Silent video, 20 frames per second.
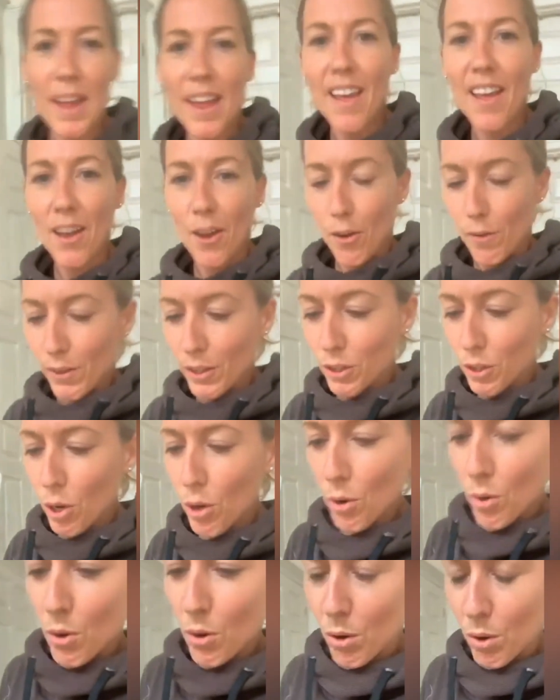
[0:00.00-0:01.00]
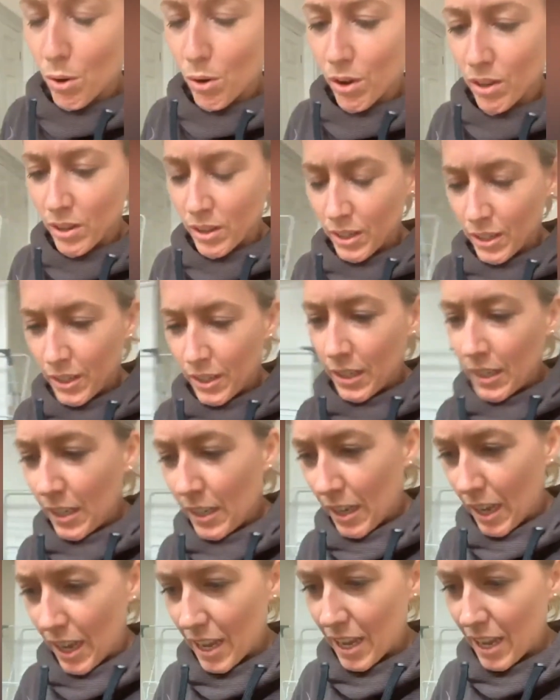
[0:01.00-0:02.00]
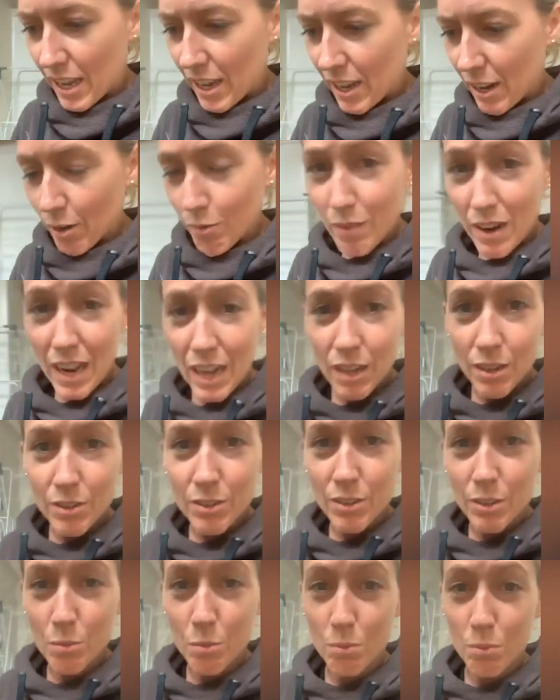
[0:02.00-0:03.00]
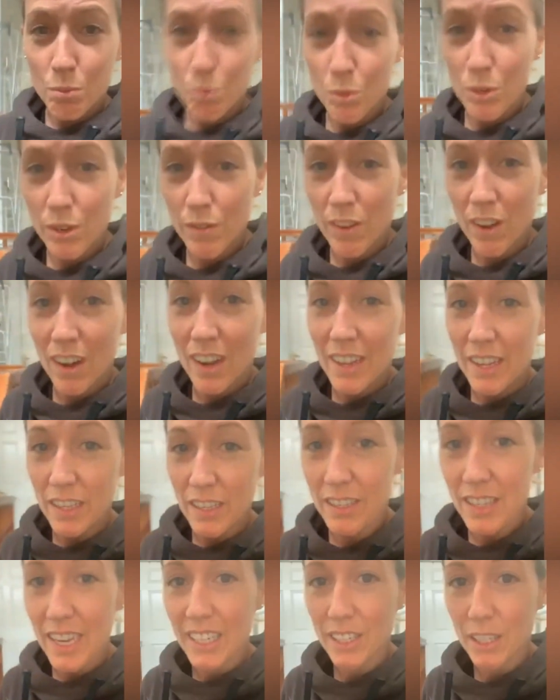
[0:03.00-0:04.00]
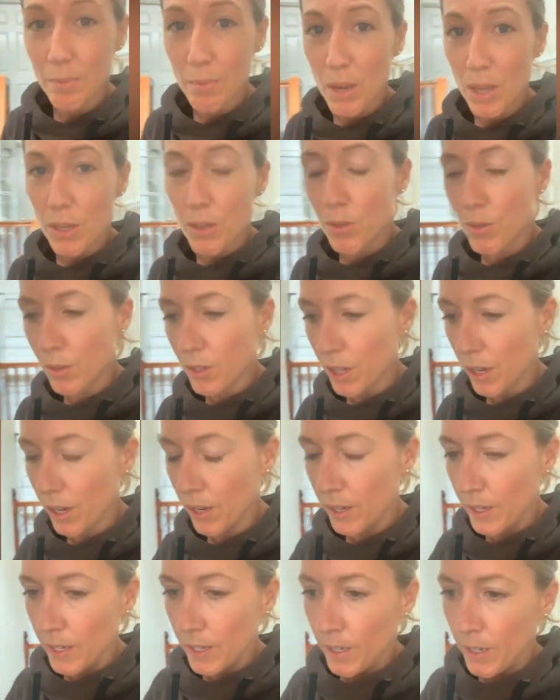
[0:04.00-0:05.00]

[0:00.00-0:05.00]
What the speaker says: a bit of a tour around one of our latest HMOs.